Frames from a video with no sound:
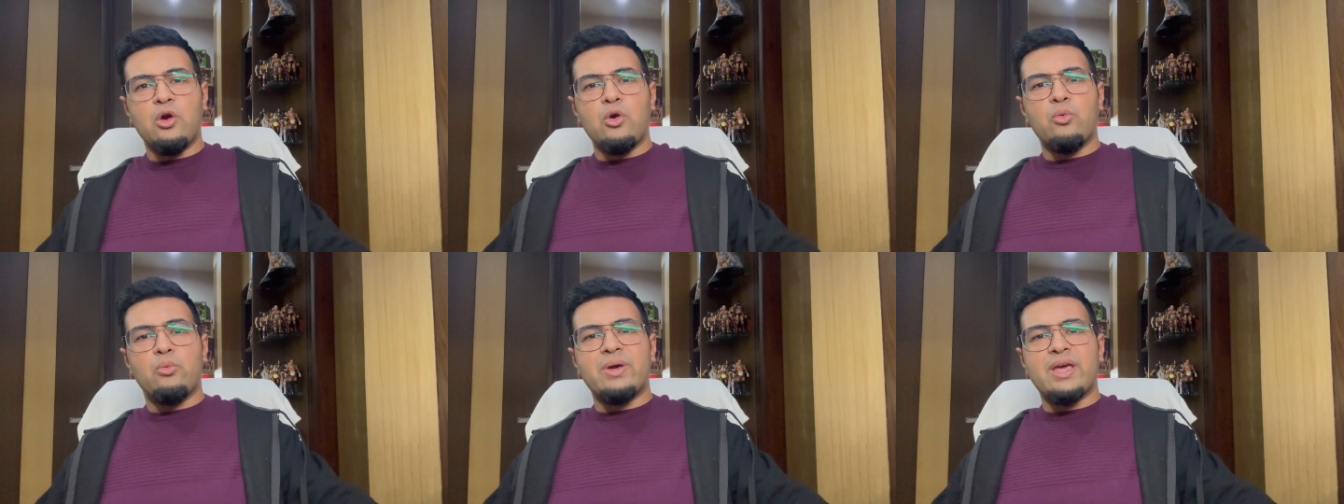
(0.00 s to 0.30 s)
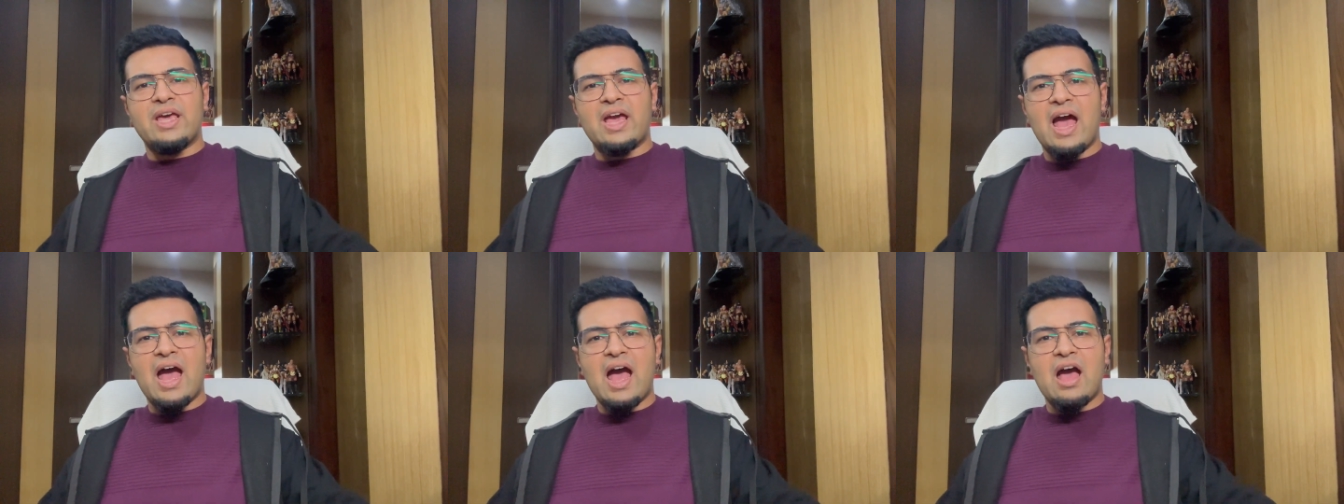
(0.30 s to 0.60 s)

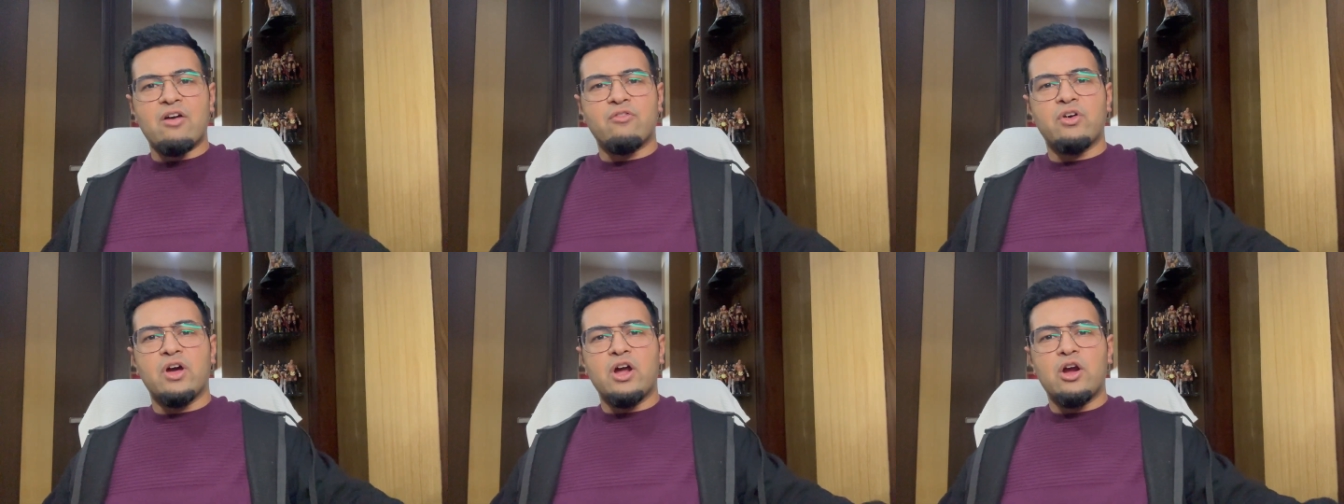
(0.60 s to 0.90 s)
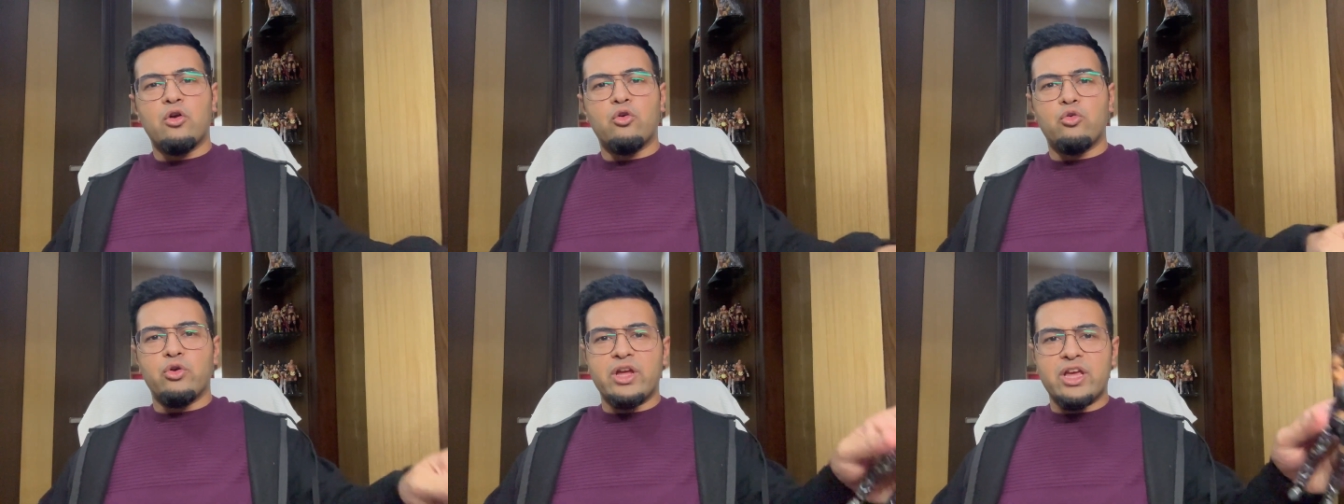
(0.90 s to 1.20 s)
we have
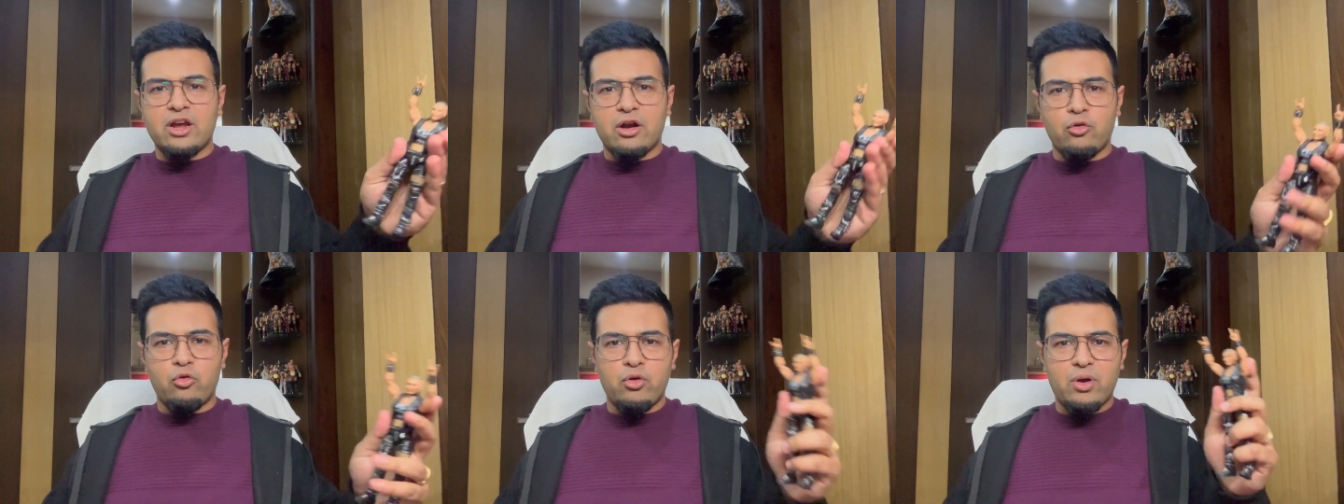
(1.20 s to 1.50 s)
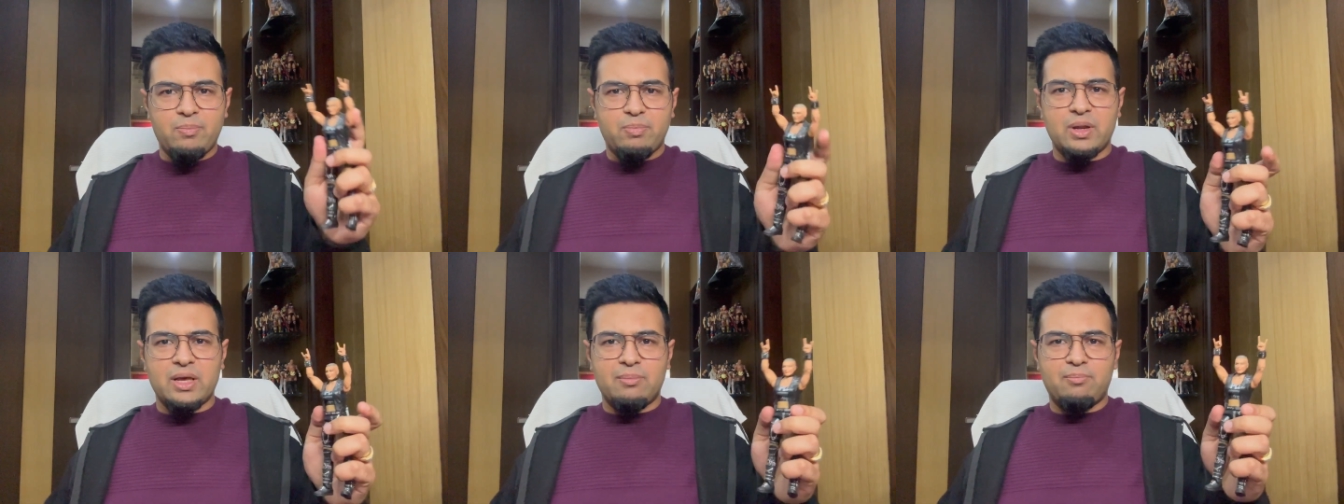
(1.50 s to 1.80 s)
Rhea
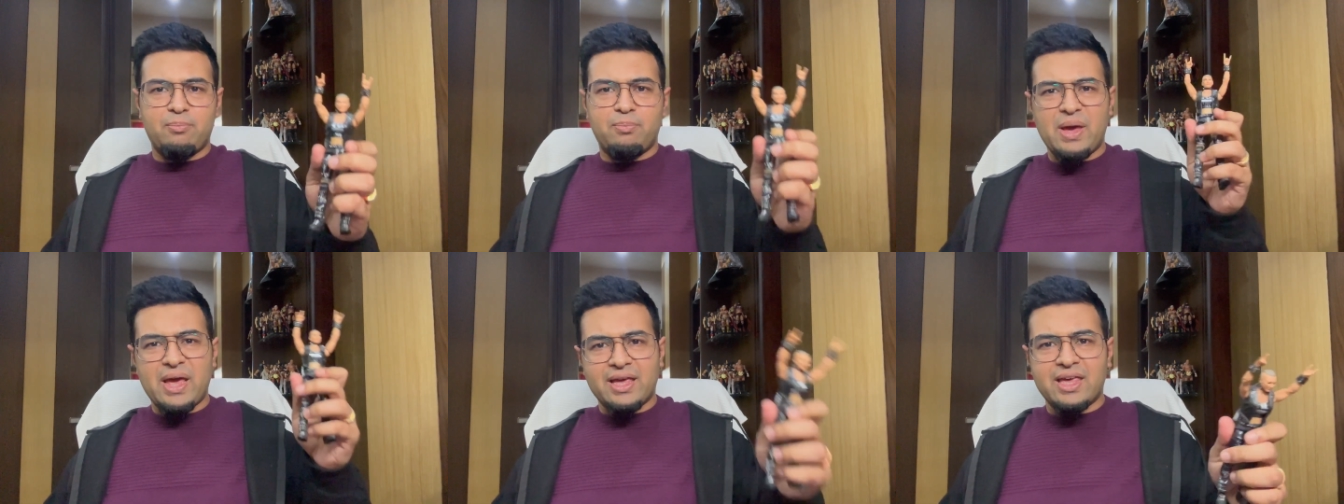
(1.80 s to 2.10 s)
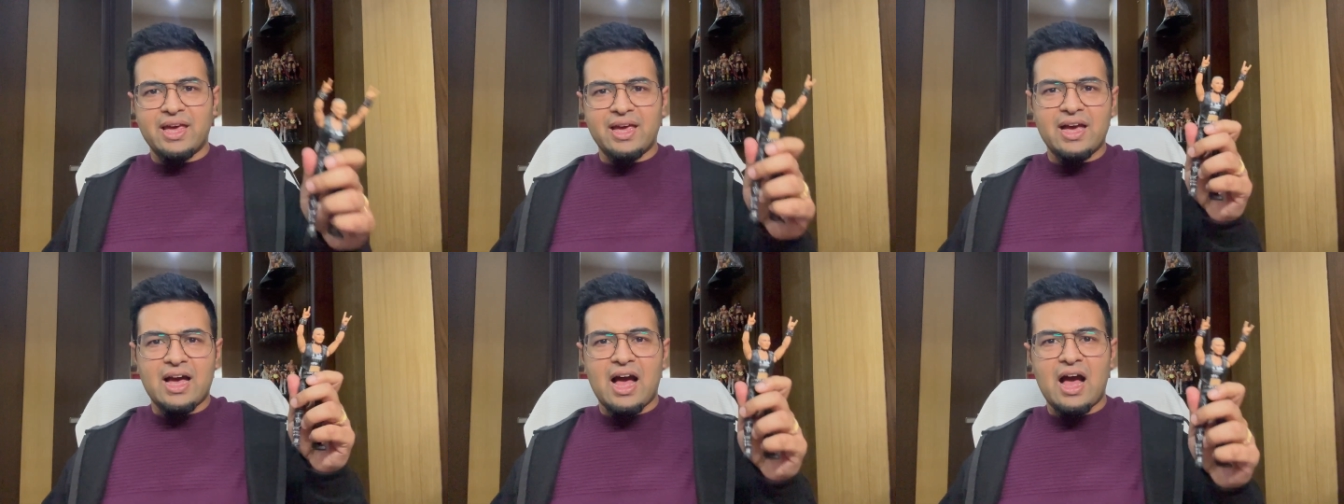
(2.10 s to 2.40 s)
Ripley
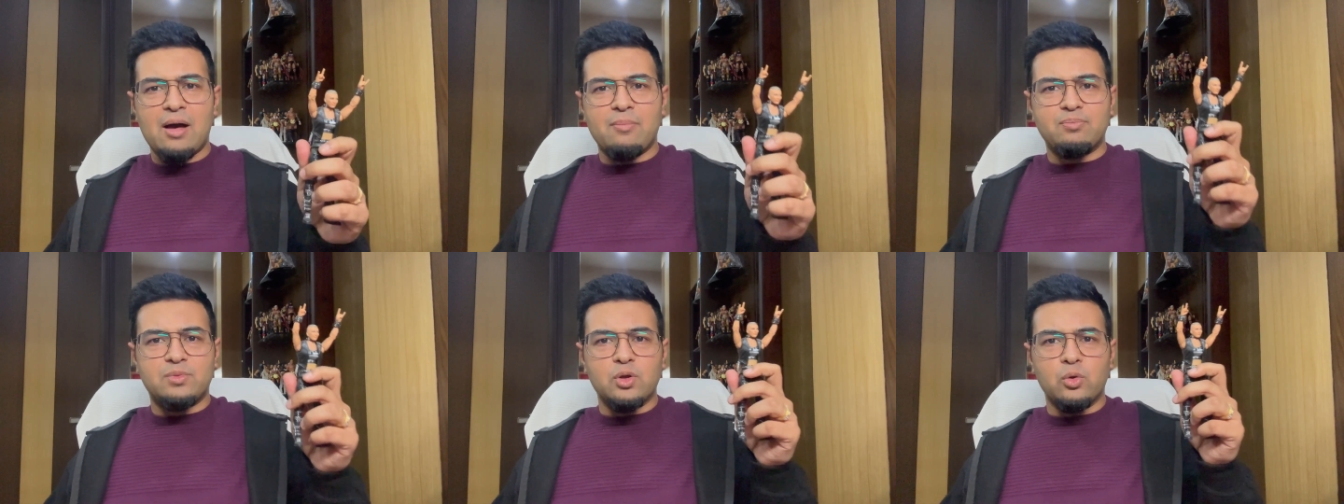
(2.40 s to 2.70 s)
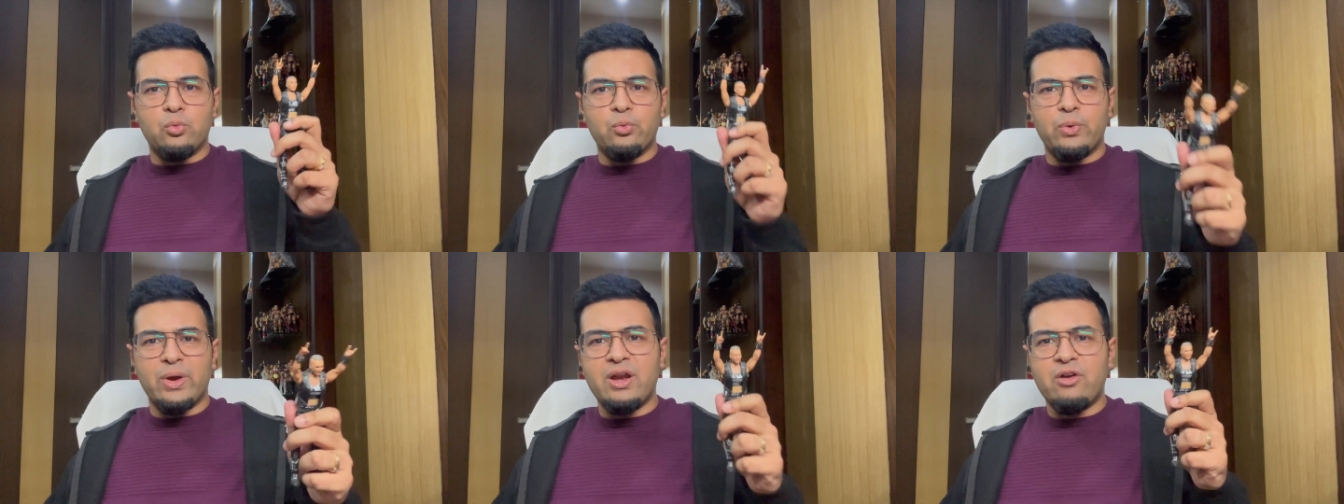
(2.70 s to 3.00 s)
picking up the
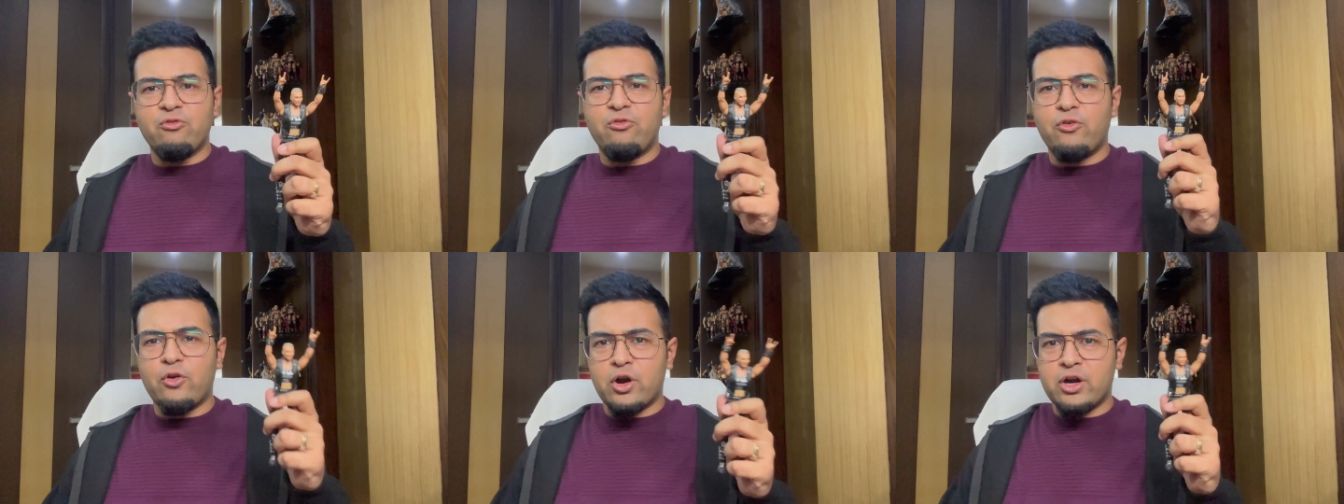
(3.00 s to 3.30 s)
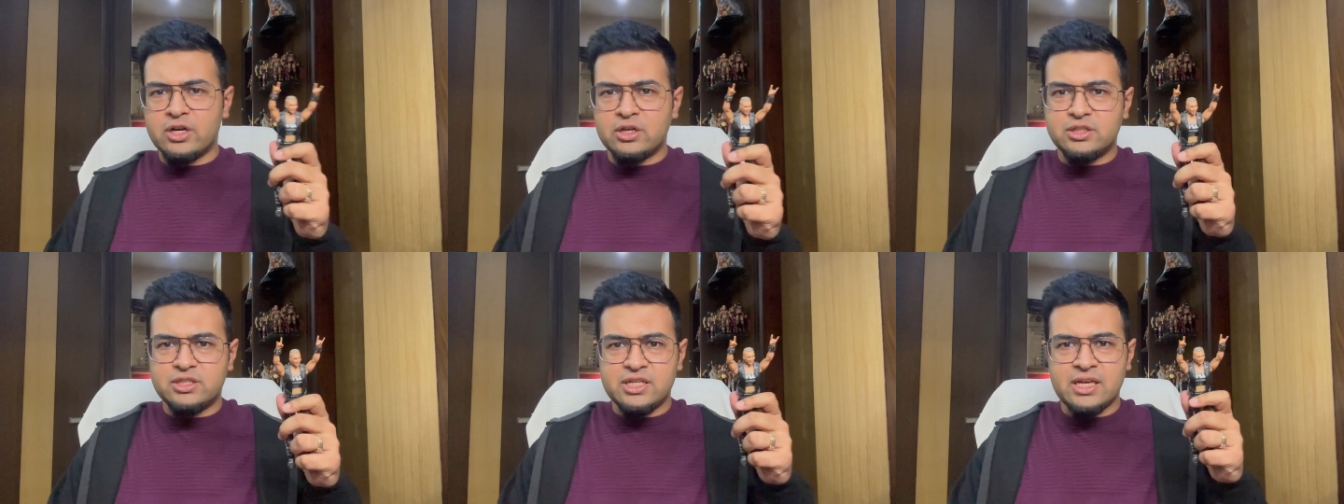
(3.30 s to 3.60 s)
win for
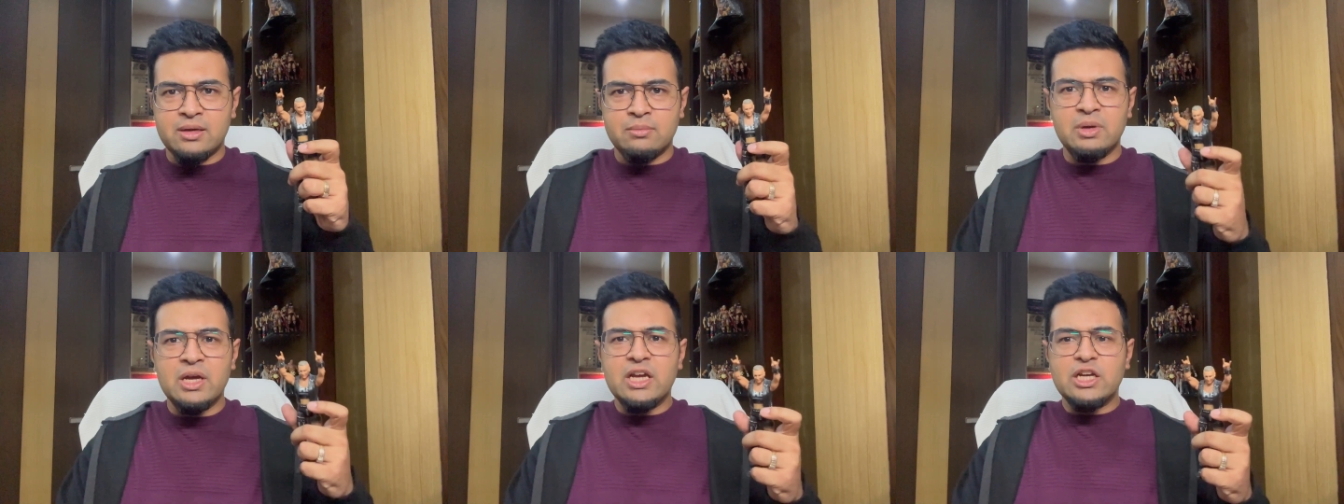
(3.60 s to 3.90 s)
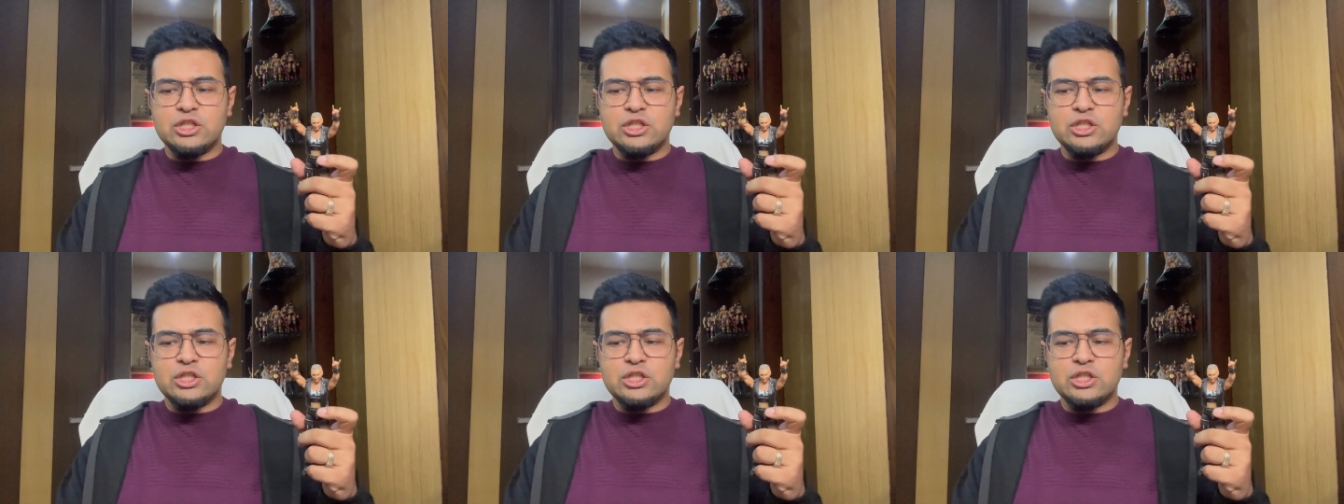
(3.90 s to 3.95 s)
her team.